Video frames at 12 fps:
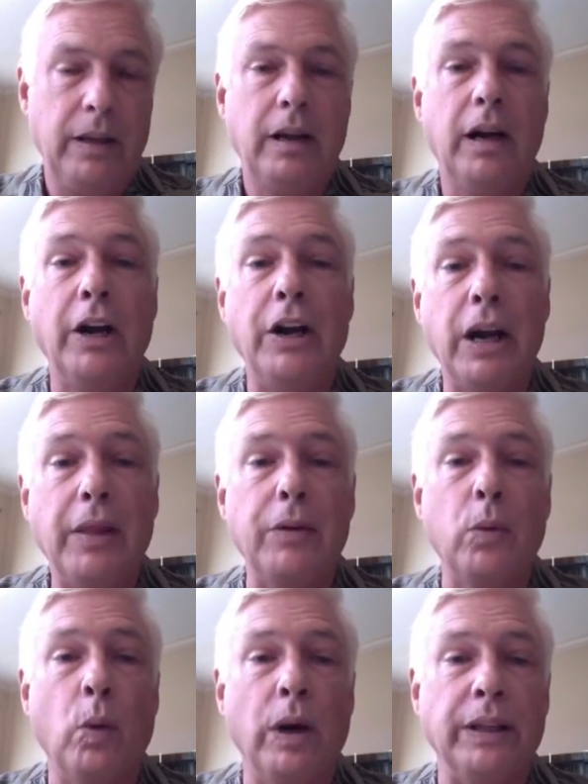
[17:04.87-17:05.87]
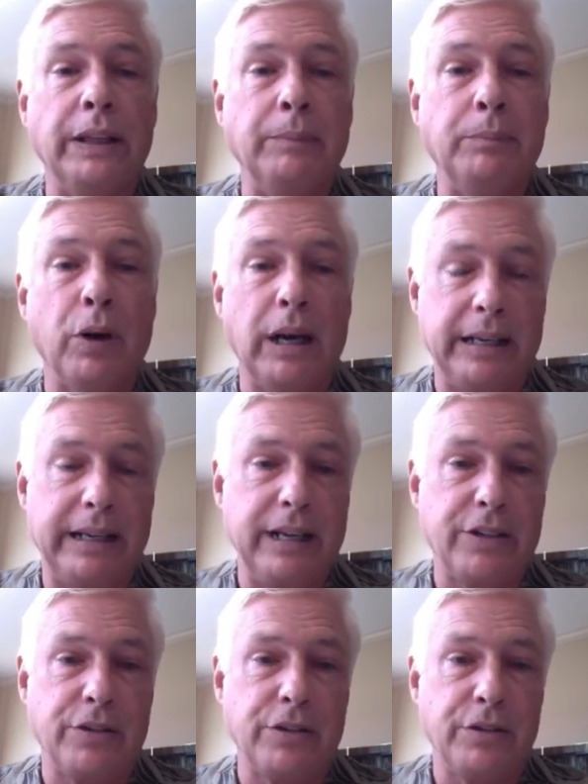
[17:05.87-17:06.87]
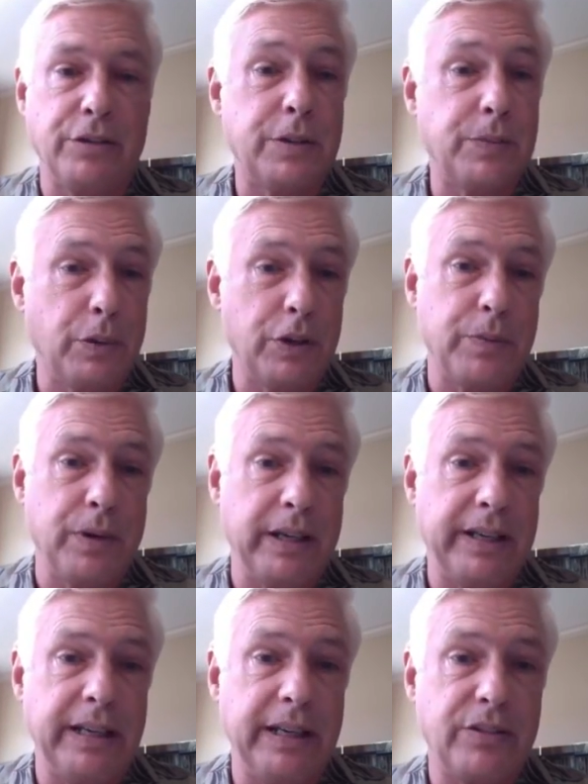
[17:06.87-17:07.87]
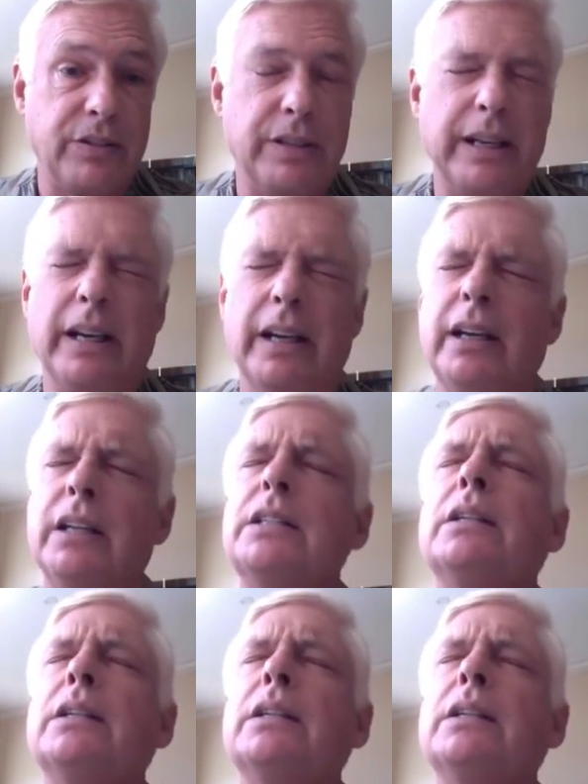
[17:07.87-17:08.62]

Another one that broadcasters do, sports broadcasters, and it is